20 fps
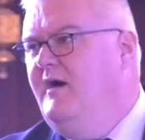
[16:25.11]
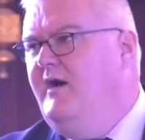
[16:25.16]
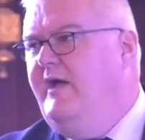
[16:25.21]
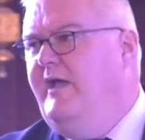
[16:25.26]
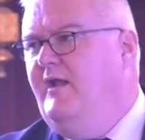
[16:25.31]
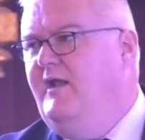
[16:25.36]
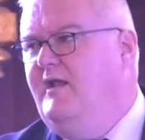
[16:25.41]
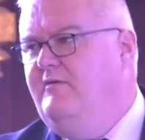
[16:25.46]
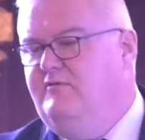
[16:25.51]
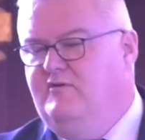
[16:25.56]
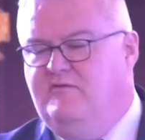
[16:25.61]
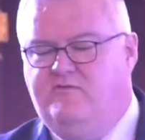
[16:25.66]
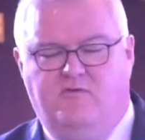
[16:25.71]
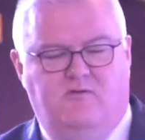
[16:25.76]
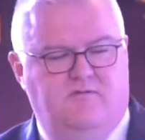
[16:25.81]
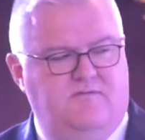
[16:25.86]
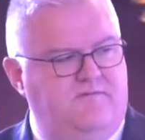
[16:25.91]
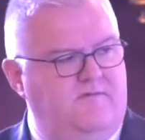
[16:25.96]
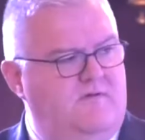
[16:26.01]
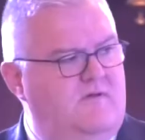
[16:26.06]
higher levels
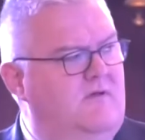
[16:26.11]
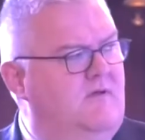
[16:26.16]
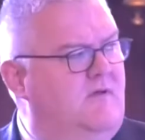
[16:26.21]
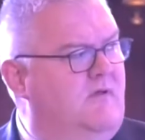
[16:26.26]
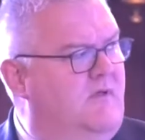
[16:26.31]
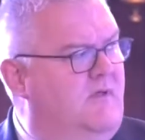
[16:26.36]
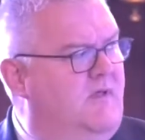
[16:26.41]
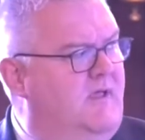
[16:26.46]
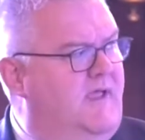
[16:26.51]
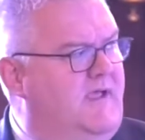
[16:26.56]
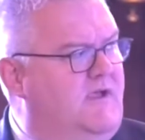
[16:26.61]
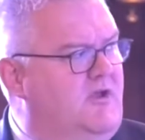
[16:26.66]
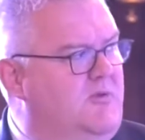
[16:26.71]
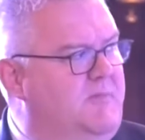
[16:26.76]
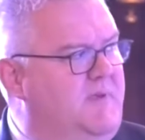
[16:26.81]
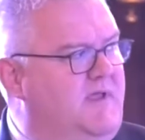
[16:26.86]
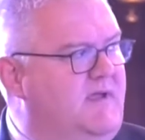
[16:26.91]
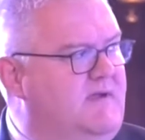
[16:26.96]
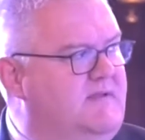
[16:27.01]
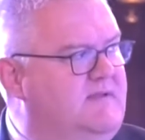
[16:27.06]
of
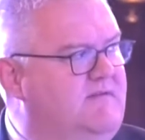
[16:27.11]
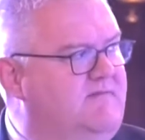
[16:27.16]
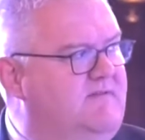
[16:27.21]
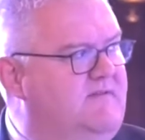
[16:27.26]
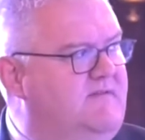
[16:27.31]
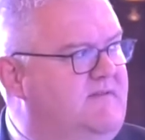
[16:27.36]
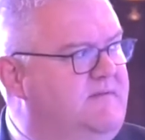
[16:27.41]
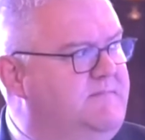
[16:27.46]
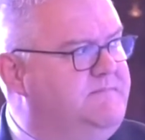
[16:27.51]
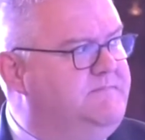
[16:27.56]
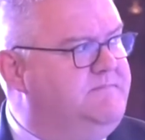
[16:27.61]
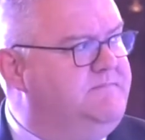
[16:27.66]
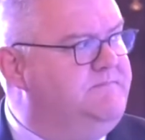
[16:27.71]
economic activity.